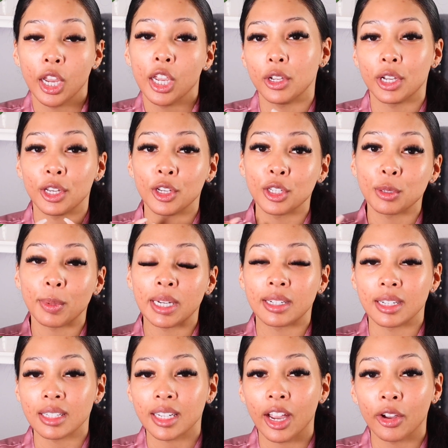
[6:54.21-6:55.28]
you can use my
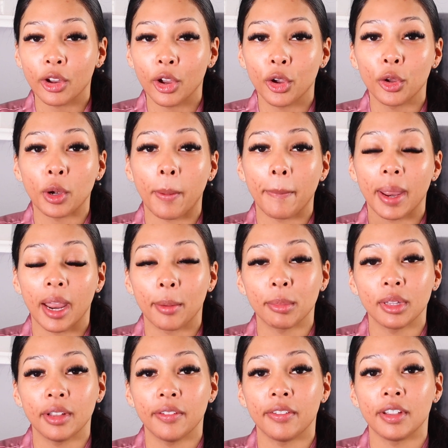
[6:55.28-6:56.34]
discount code
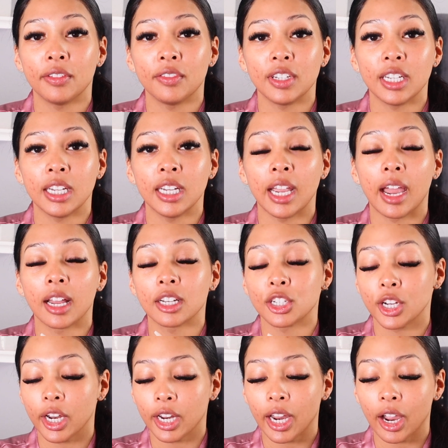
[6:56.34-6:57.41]
PAMELA50 at
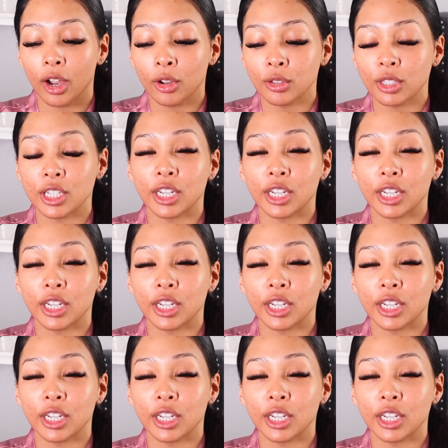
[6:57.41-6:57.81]
checkout